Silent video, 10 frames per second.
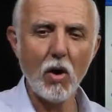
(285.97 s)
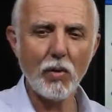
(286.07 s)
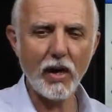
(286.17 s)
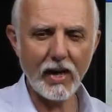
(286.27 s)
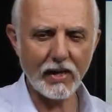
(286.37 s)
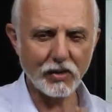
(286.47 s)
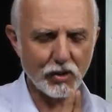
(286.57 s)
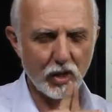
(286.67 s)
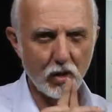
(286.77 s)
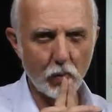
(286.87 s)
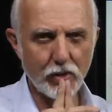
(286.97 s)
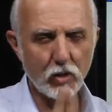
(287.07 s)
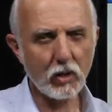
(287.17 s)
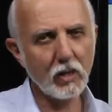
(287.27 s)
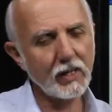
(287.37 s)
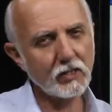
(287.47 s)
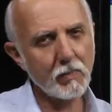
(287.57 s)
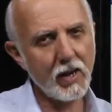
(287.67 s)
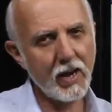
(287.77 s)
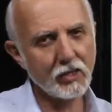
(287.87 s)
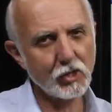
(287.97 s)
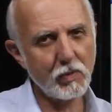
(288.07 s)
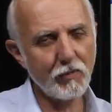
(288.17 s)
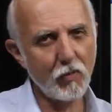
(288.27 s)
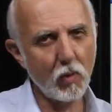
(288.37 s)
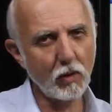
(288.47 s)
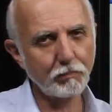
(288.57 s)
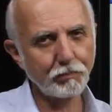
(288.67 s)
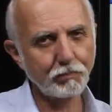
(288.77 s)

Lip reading: Okay, so we took a look at some hands before